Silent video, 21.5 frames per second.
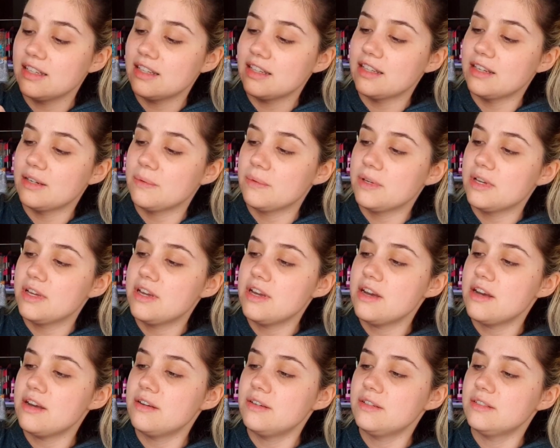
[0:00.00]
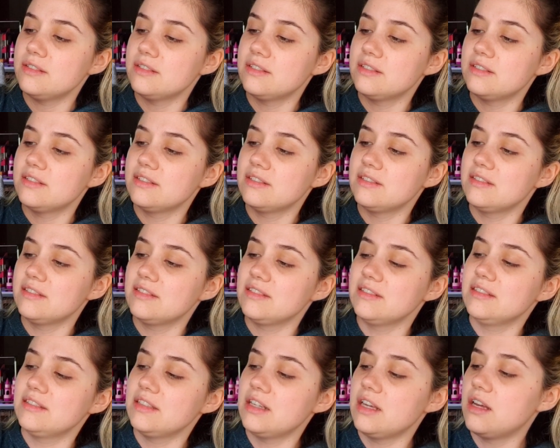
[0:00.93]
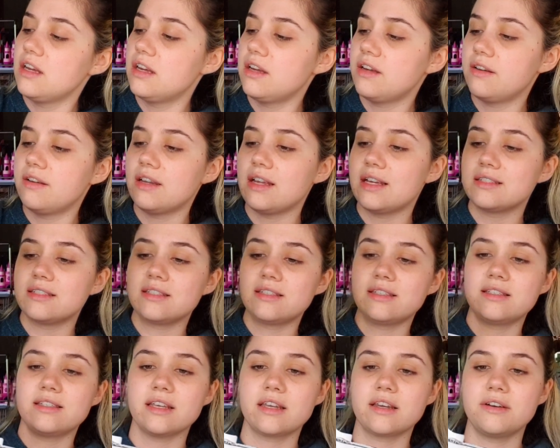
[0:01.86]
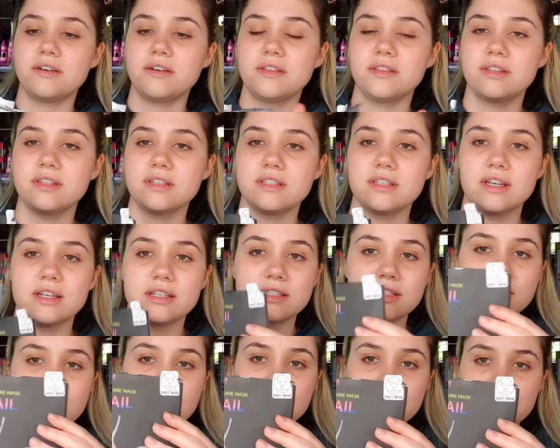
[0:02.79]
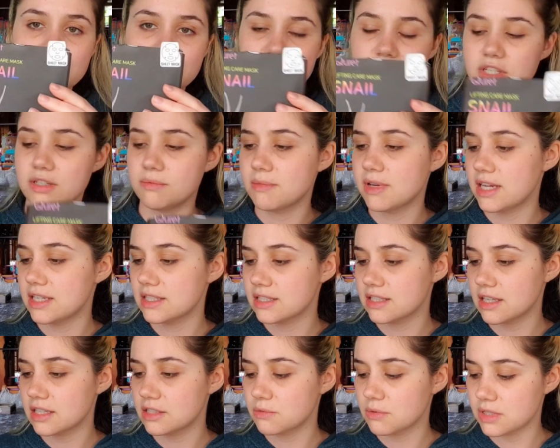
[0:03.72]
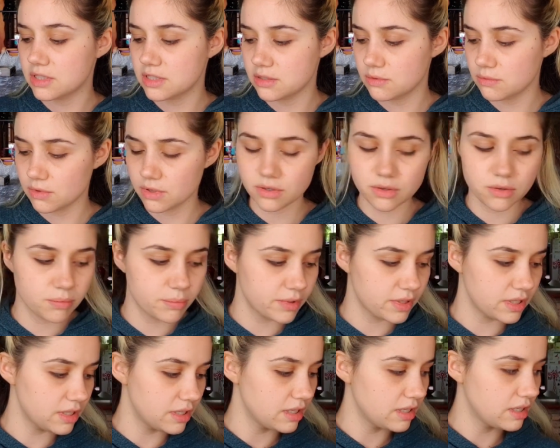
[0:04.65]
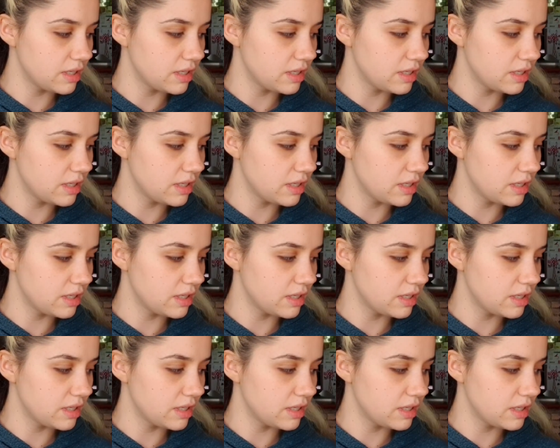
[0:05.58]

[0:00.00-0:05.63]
There we go. Oh, it has a sticker on this side saying it's a sheet mask. That's why I didn't want to open.